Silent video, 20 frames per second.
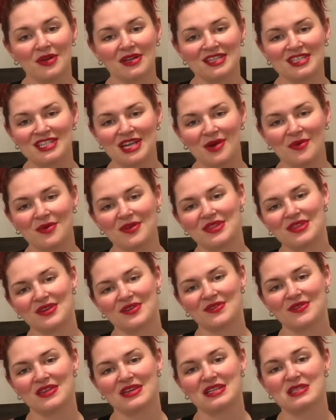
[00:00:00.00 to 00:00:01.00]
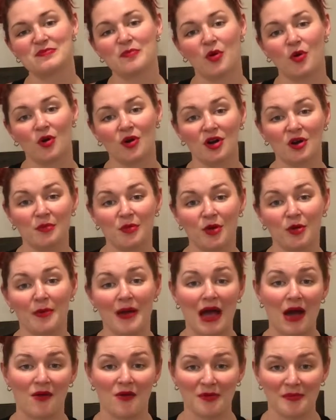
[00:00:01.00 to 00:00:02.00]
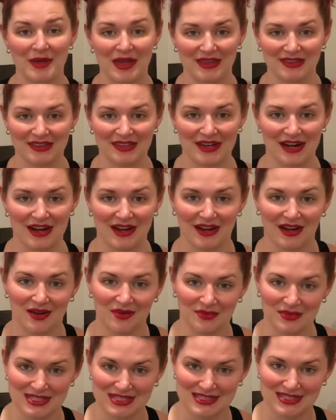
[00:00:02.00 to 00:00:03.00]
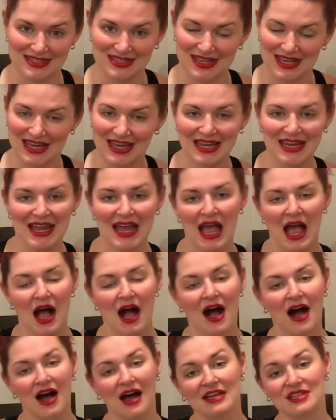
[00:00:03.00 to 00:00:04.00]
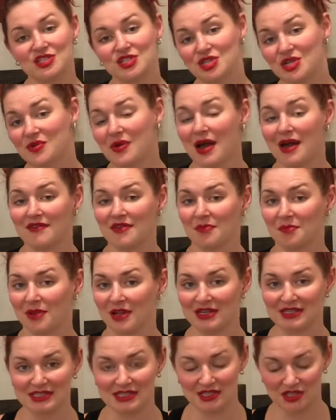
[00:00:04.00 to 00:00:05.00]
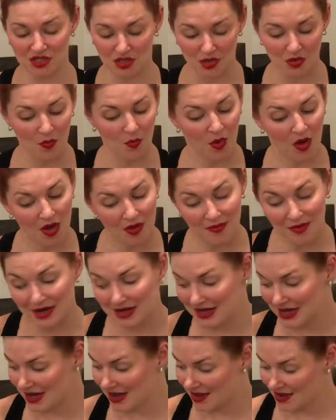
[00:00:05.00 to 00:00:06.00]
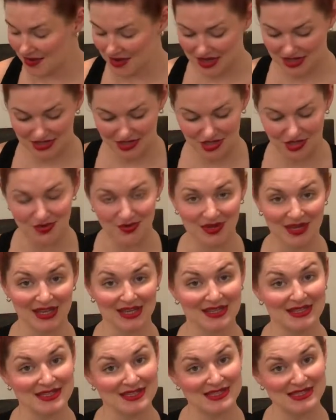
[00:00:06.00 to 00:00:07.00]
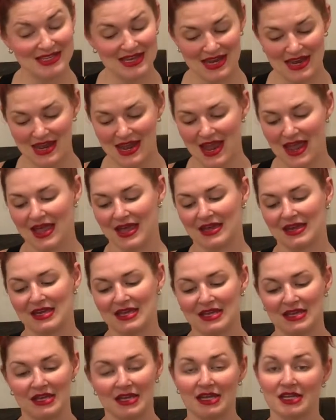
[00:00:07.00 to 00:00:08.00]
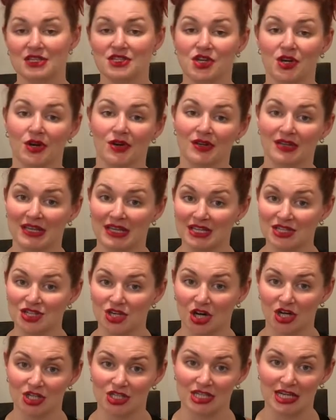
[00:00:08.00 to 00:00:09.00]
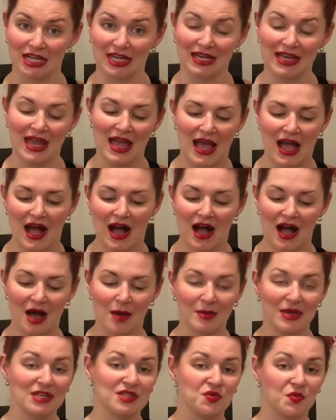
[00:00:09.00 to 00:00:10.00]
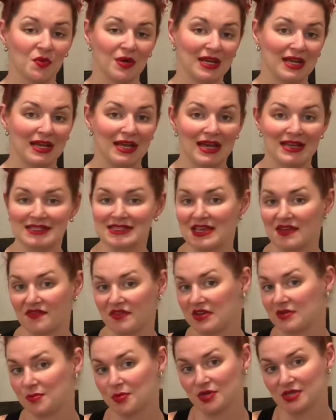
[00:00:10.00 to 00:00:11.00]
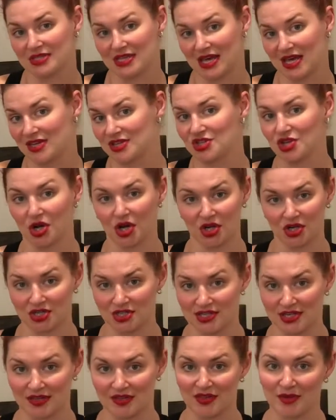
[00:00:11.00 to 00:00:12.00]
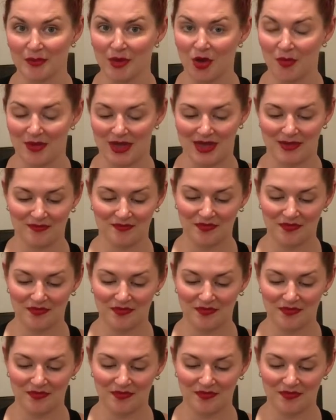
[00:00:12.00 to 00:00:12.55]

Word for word: share with you this portable power bank that I got recently. I do have it plugged into the wall right now as you can see and it is currently charging. Um, it's reading at 70% charged at the moment.